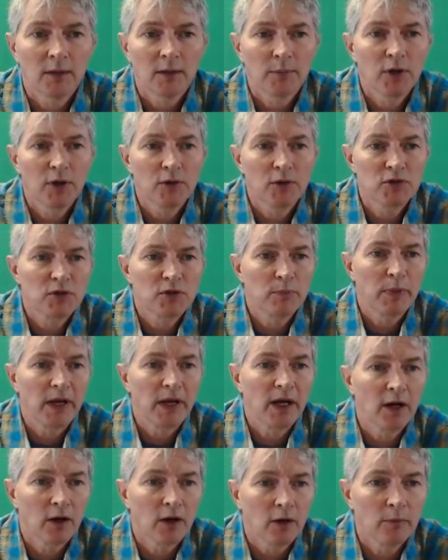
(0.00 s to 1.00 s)
post
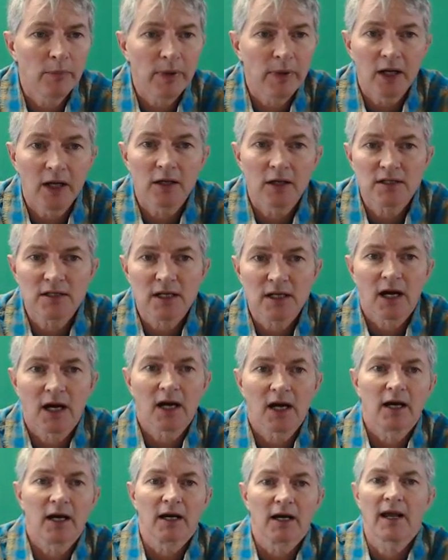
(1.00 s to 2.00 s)
bail. Bail is
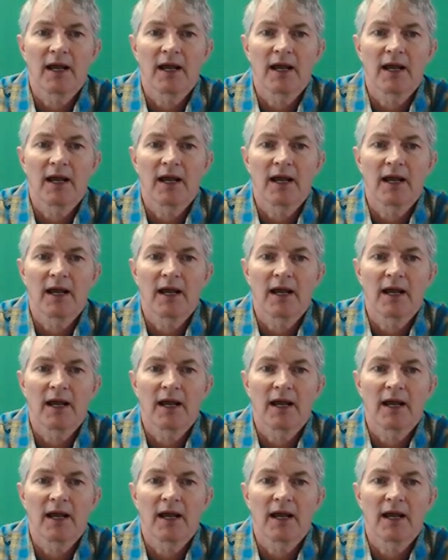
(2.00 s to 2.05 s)
a